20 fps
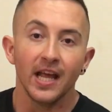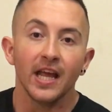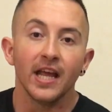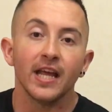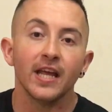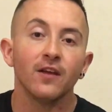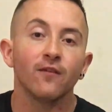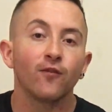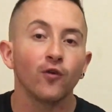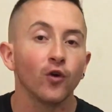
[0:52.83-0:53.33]

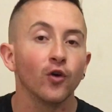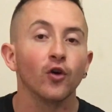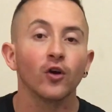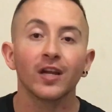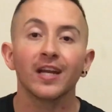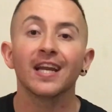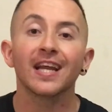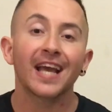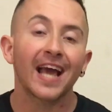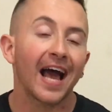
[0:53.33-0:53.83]
If you're not in
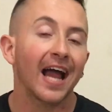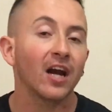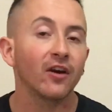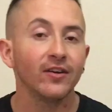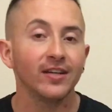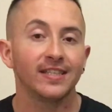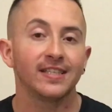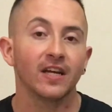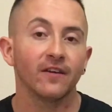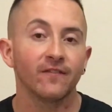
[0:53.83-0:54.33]
a calorie
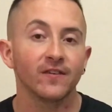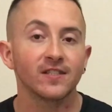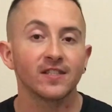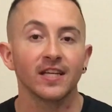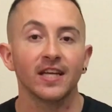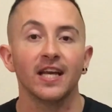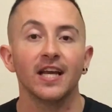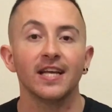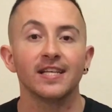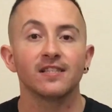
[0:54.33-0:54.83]

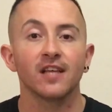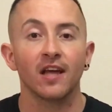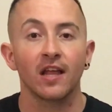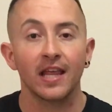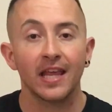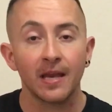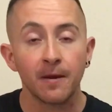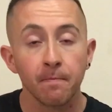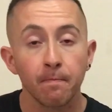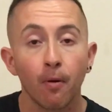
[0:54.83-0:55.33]
deficit, it's
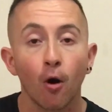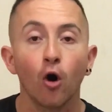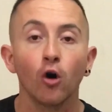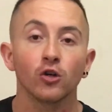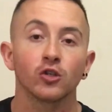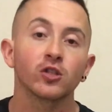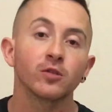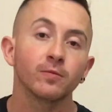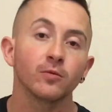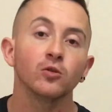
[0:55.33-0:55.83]

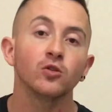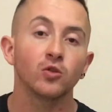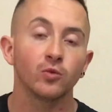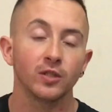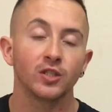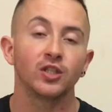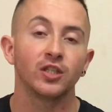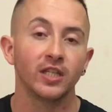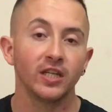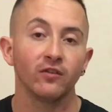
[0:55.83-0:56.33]
impossible to
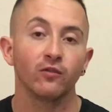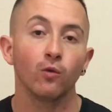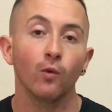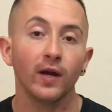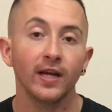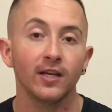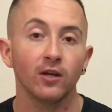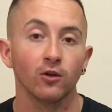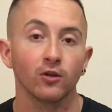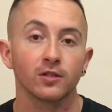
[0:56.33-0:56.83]
achieve
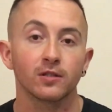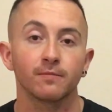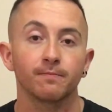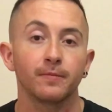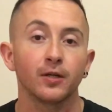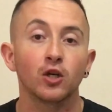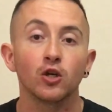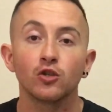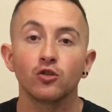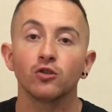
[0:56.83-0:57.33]
weight loss
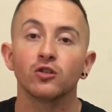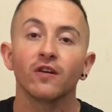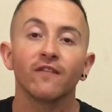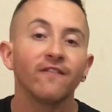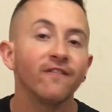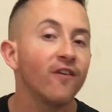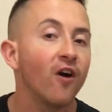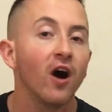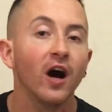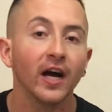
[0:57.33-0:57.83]
because you're
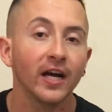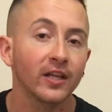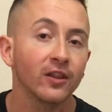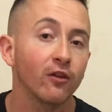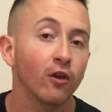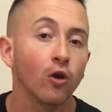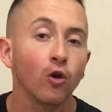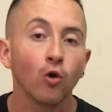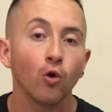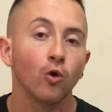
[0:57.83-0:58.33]
defying the
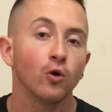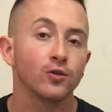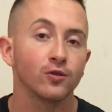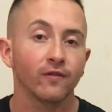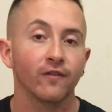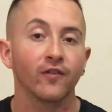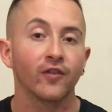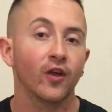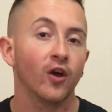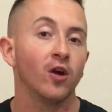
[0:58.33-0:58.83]
laws
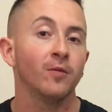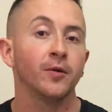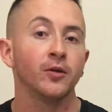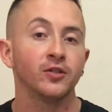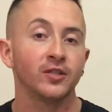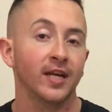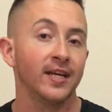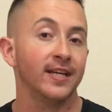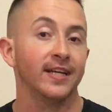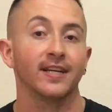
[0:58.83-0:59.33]
of
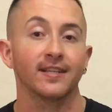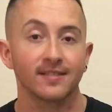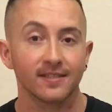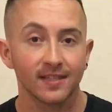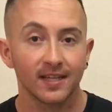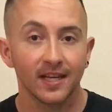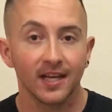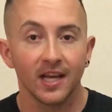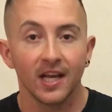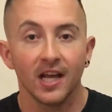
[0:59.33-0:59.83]
thermogenics.
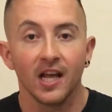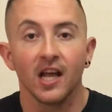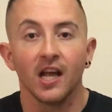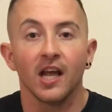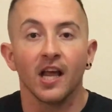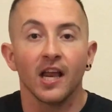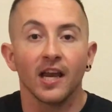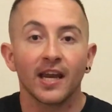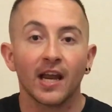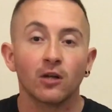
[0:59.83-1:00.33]

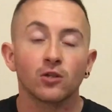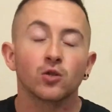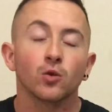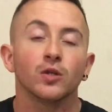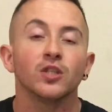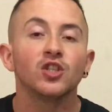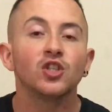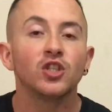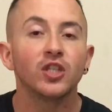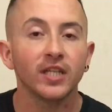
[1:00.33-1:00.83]
Now, to
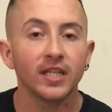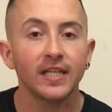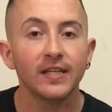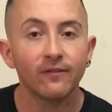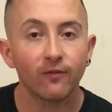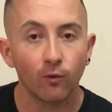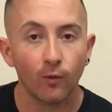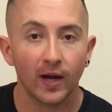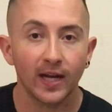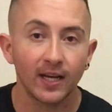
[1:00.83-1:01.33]
achieve
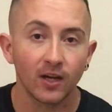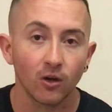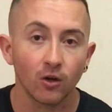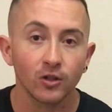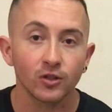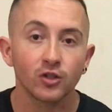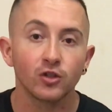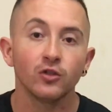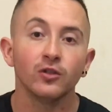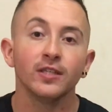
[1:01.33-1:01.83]
weight
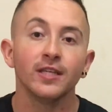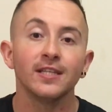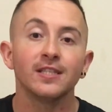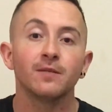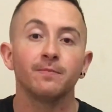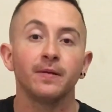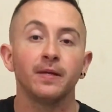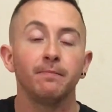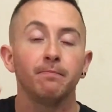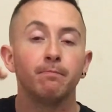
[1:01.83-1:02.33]
loss, you need to
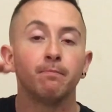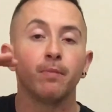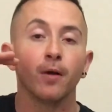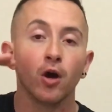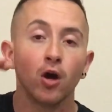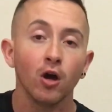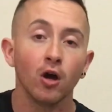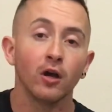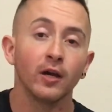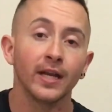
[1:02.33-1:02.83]
be
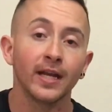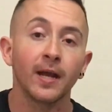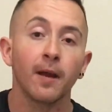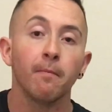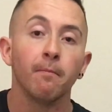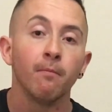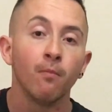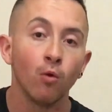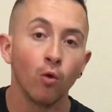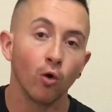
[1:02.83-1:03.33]
burning
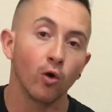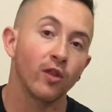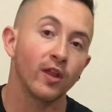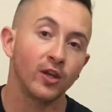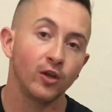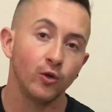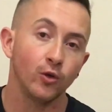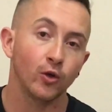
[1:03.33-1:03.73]
more than you